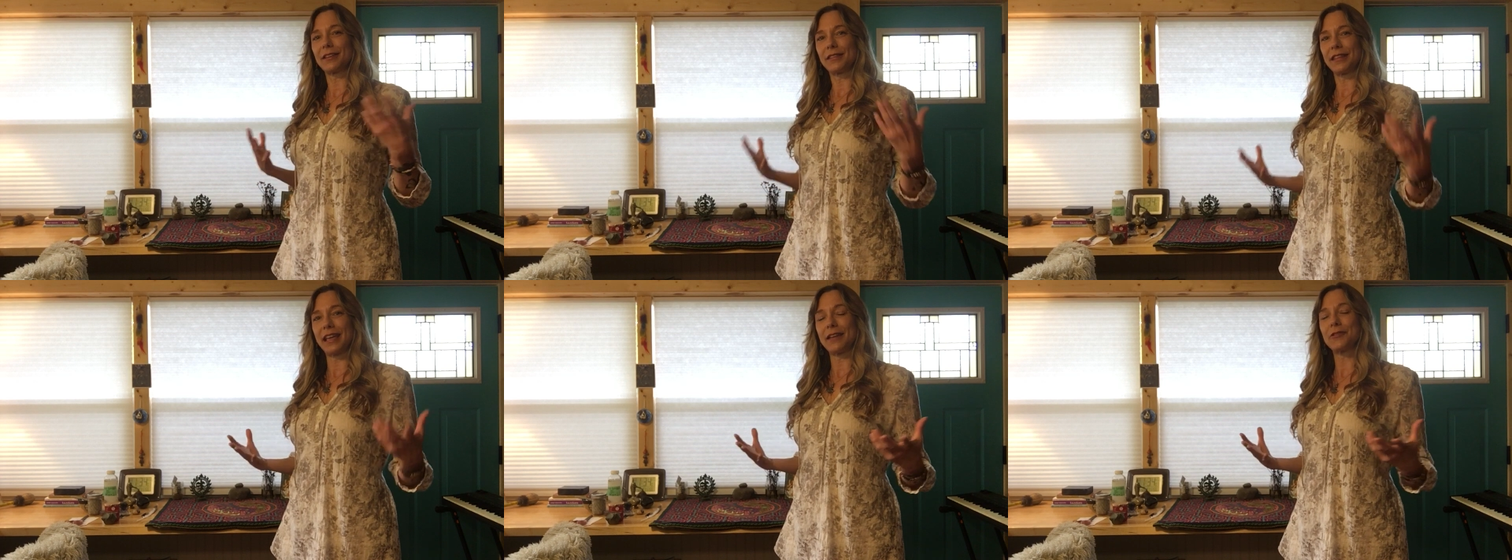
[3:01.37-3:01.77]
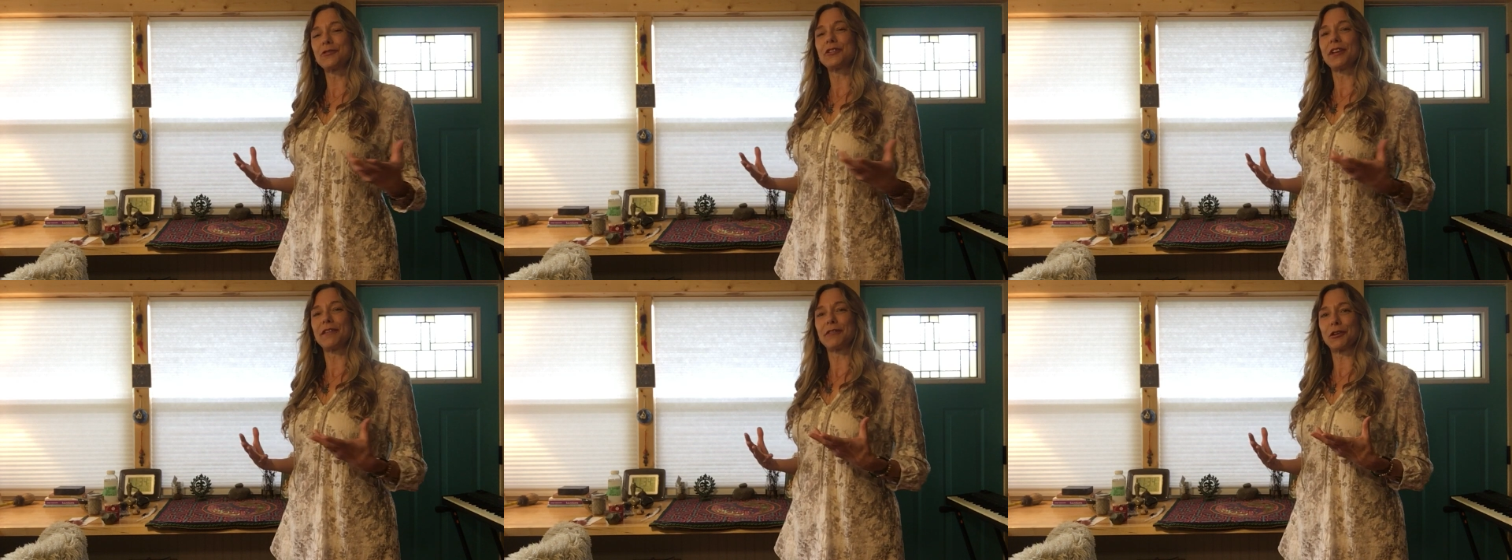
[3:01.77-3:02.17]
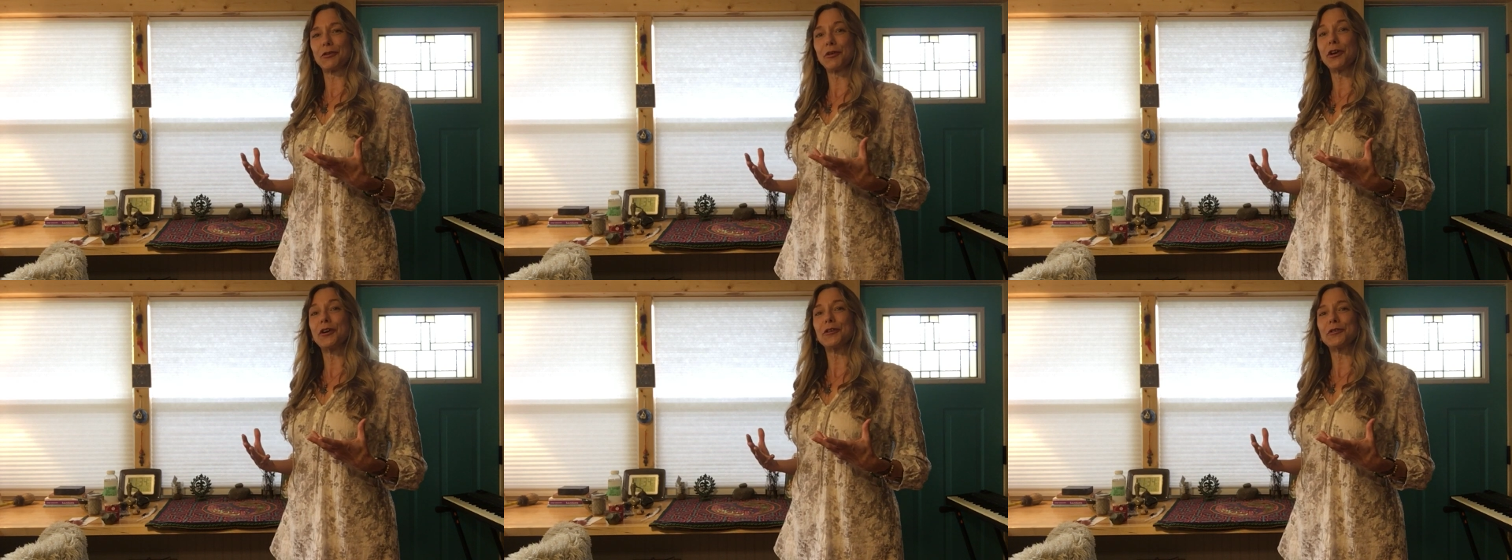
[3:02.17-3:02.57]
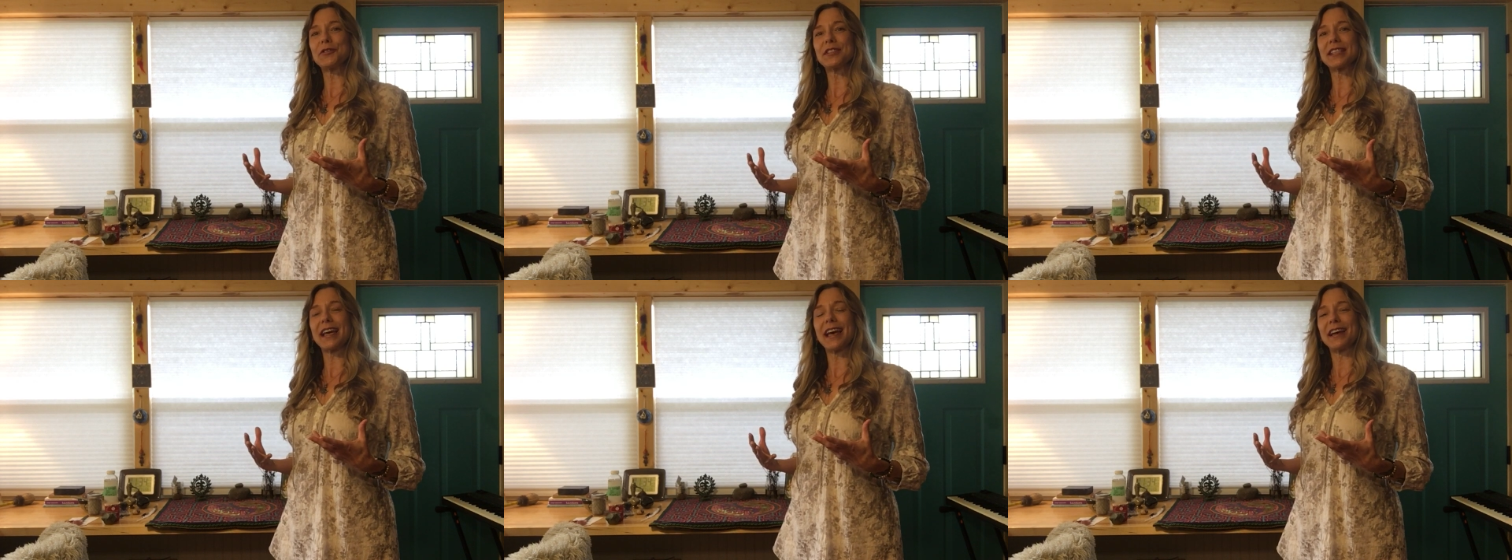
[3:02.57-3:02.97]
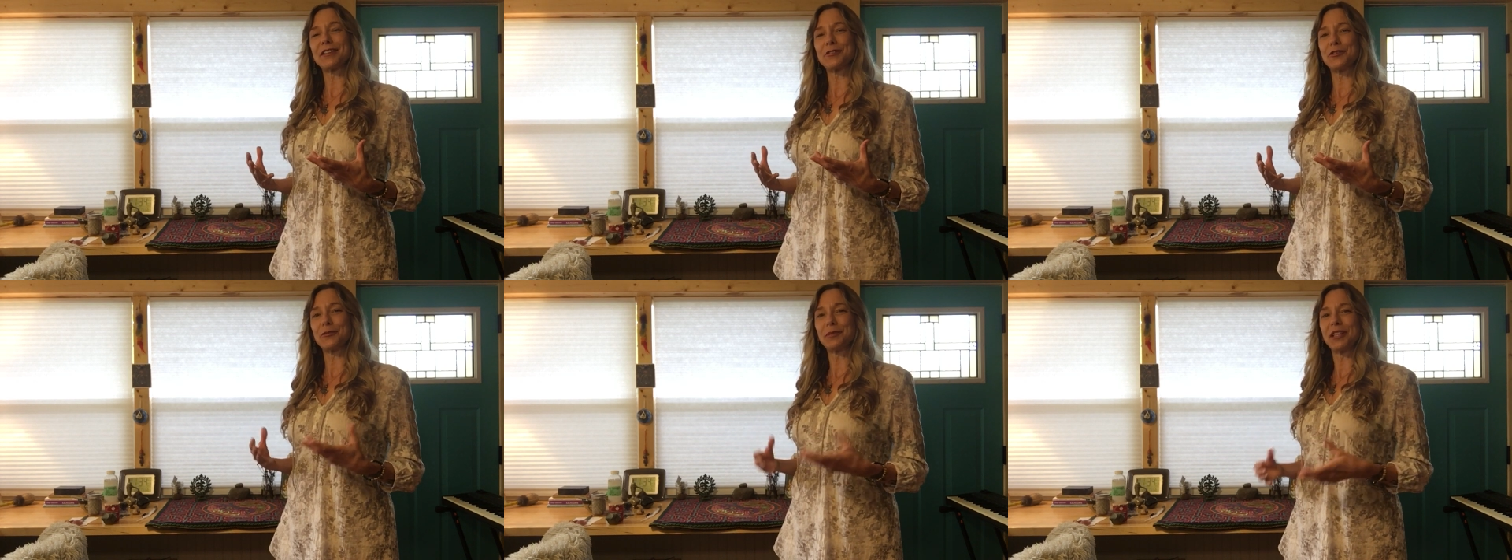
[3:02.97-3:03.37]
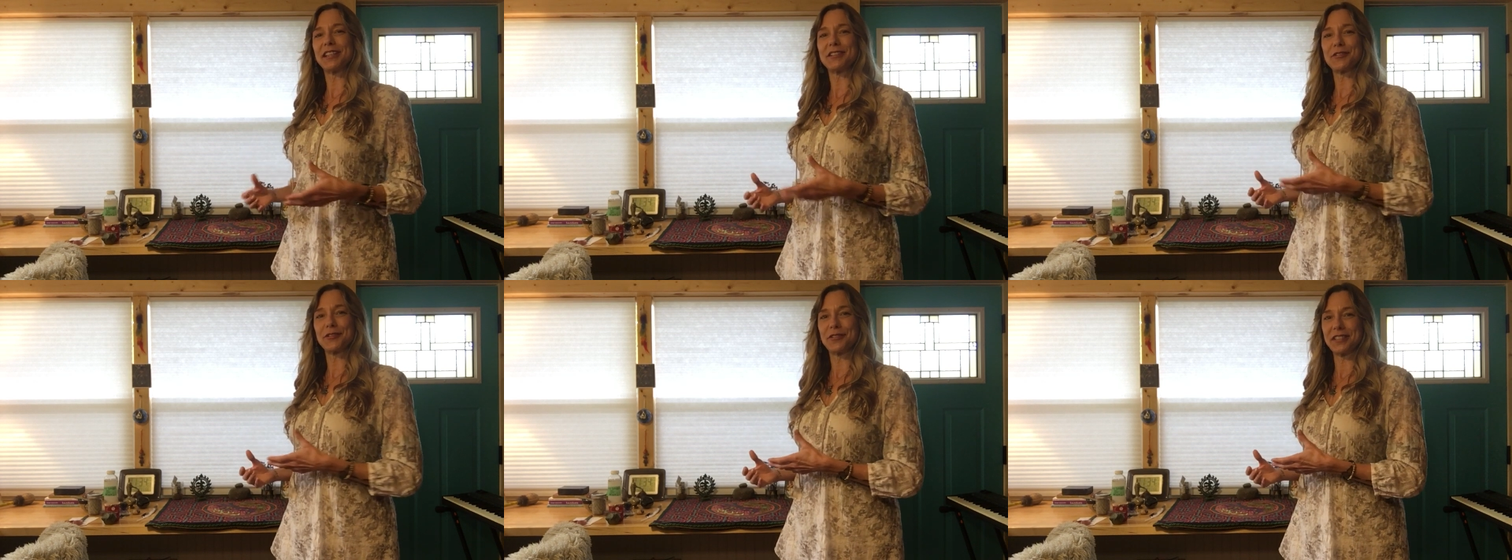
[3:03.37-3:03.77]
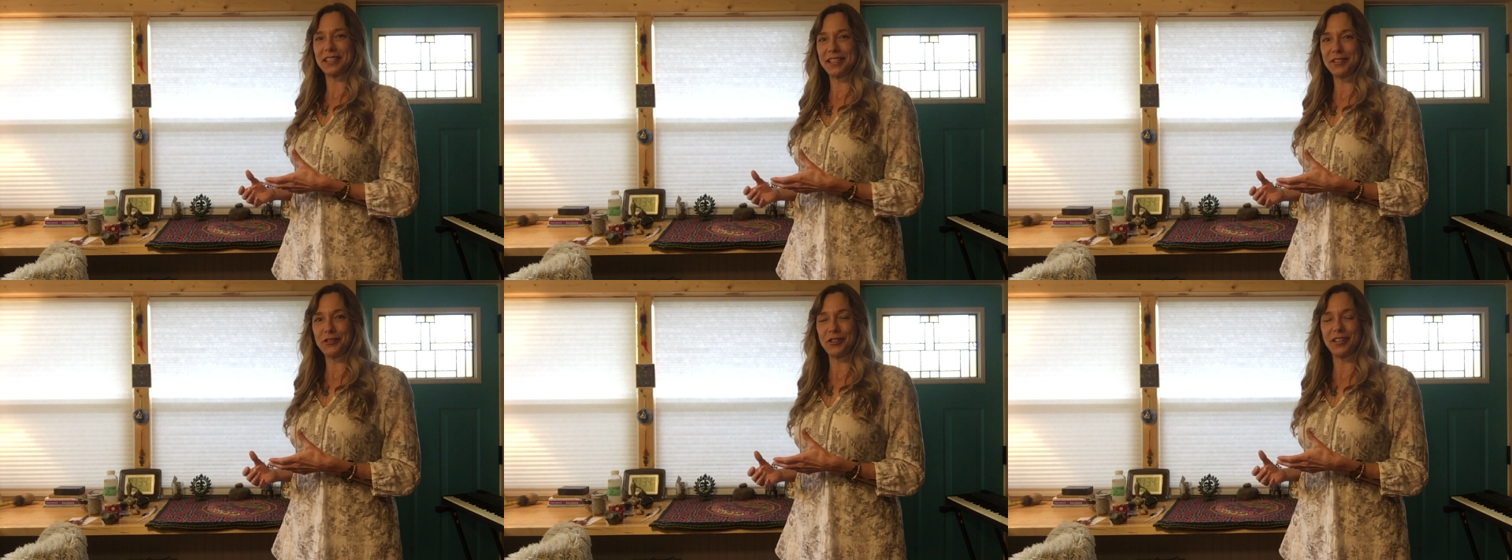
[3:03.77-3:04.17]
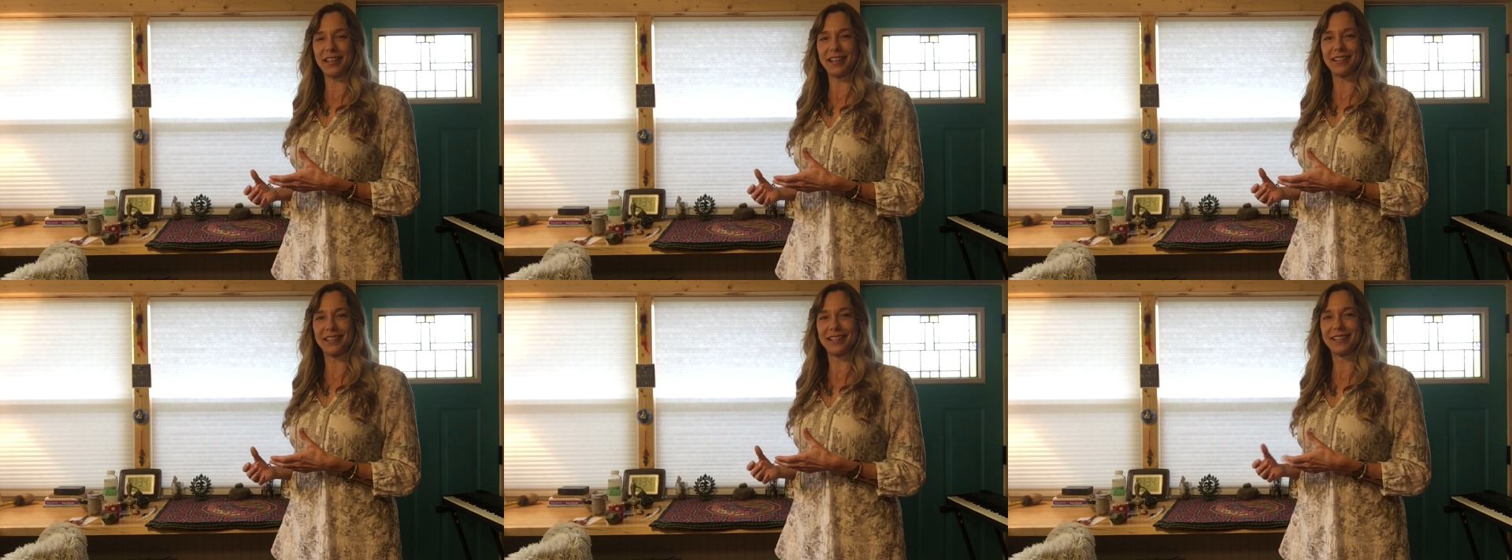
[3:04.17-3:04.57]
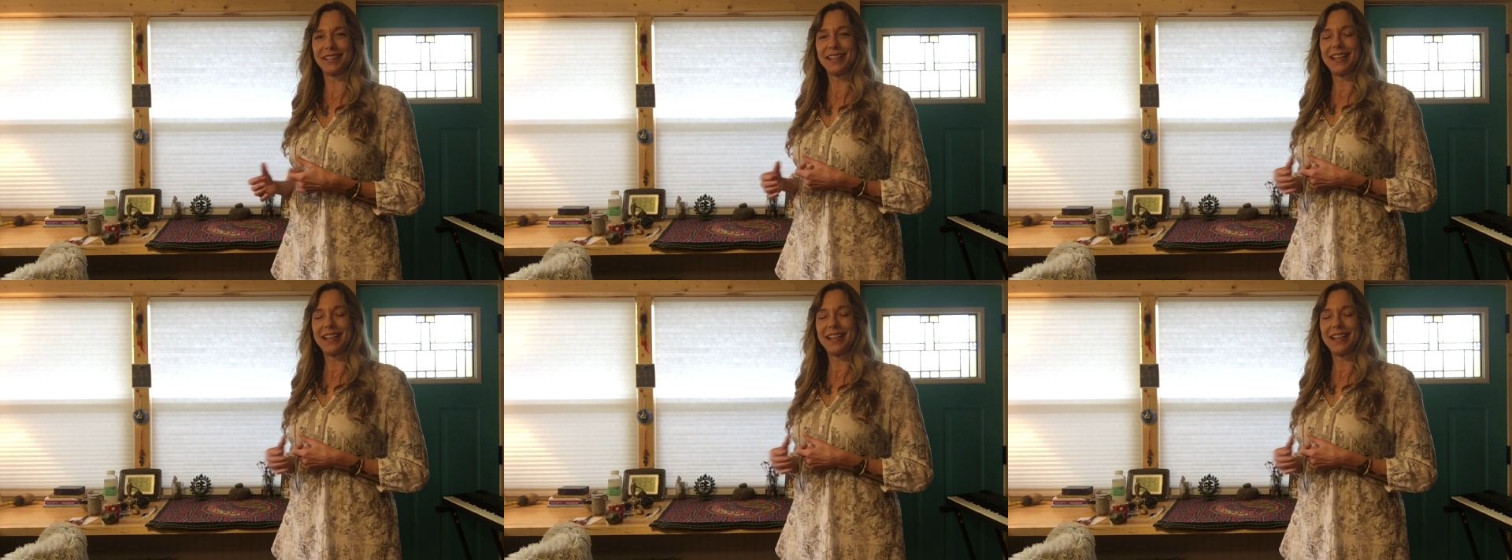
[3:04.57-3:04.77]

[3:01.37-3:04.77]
the energy of it grows as you place your intention there,